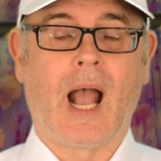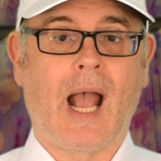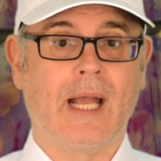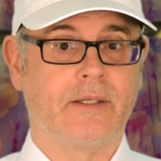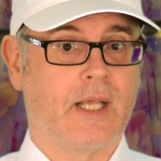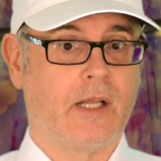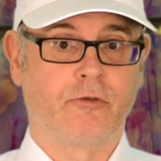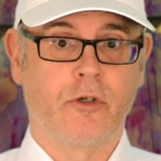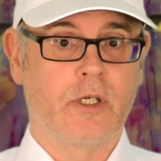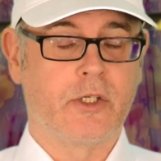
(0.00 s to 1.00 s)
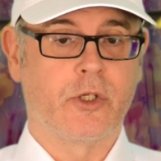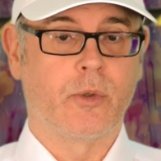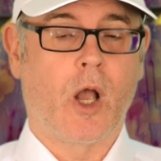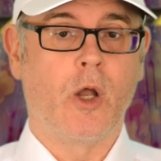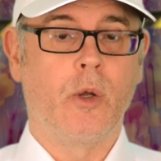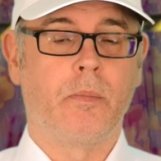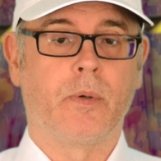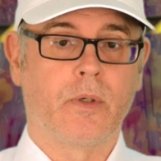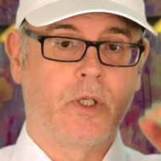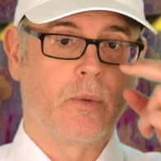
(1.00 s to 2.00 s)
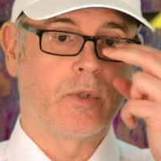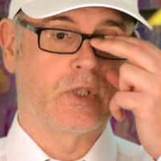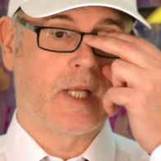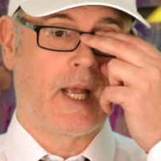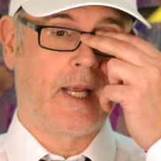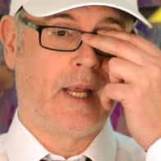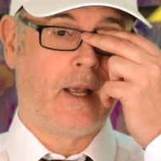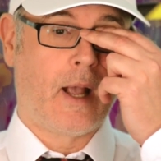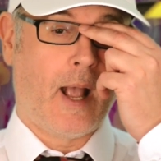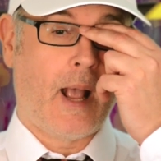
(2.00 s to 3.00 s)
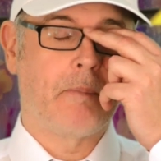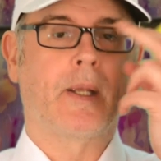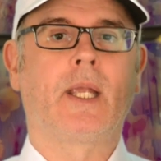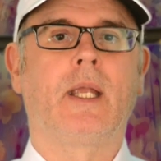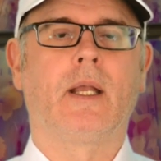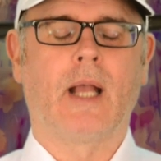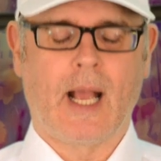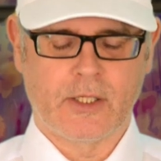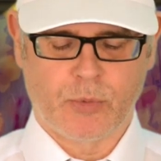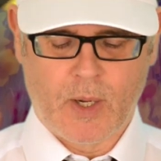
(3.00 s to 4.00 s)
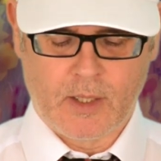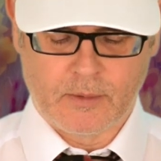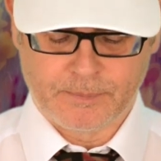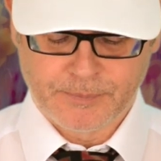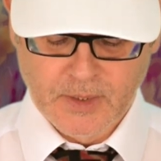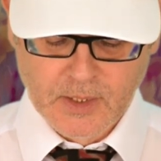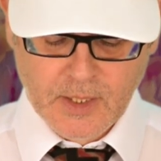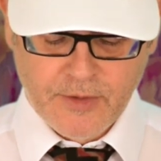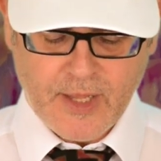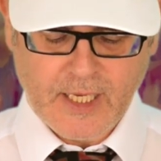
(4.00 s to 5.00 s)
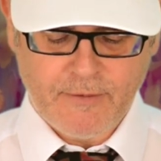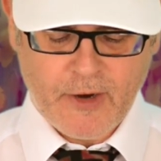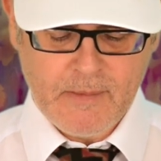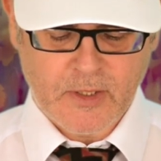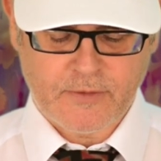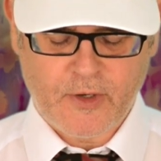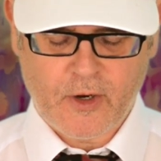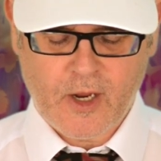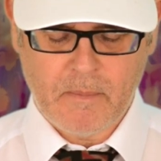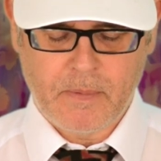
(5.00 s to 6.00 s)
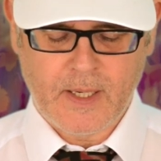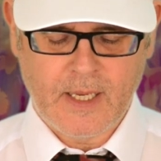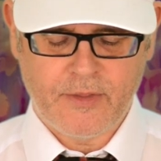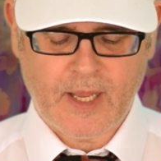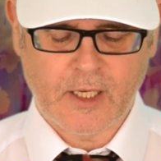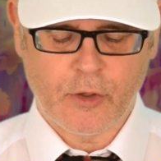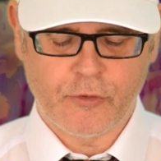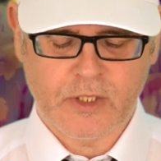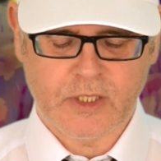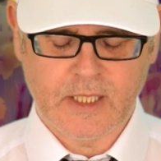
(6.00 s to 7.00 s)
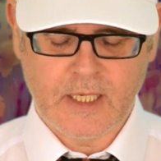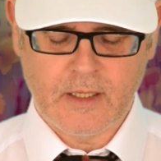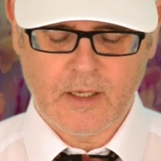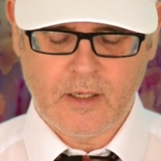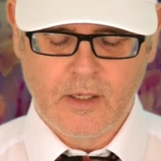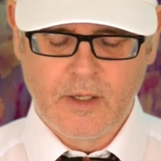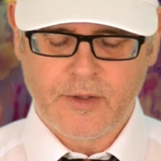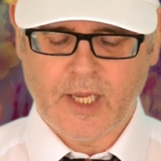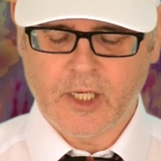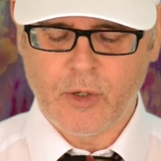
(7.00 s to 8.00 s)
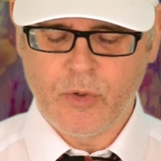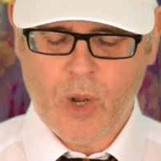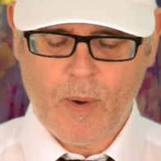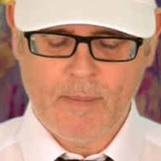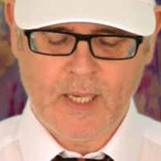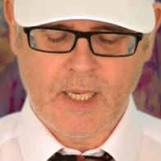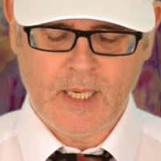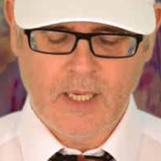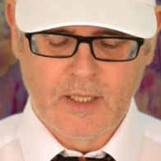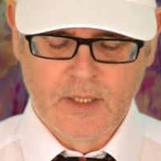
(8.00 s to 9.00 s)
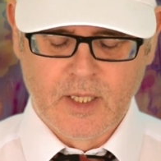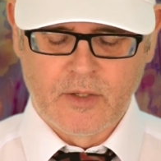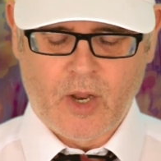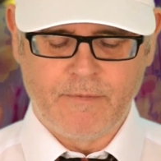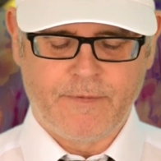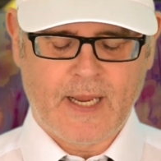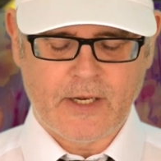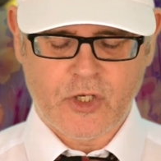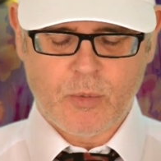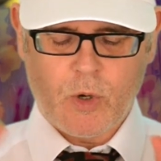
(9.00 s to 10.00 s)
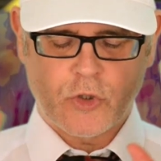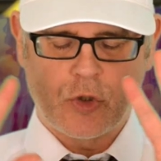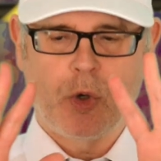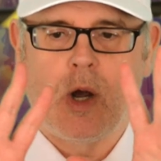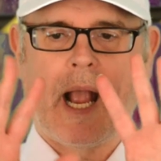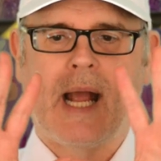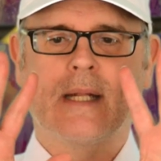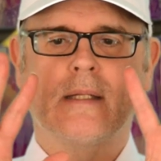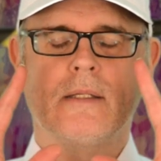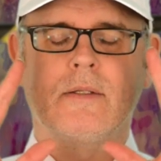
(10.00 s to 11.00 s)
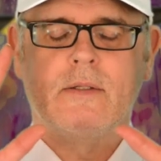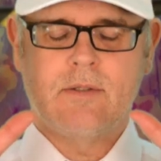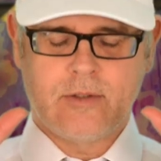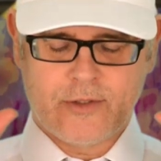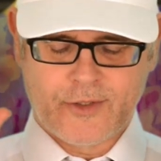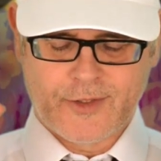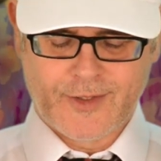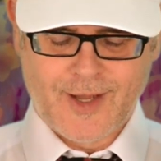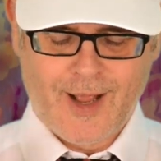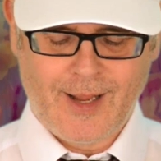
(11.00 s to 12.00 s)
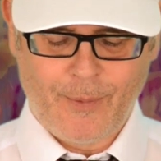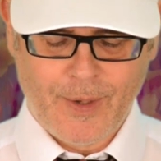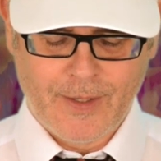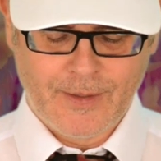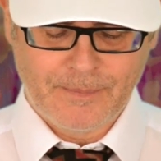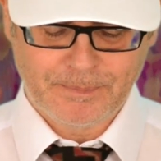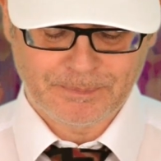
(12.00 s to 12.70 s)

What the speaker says: and I really do hope you will stay happy as well. Thank you very much for your company. Thank you, Christina. Thank you, Noemi. Don't forget to wash your hands. I will.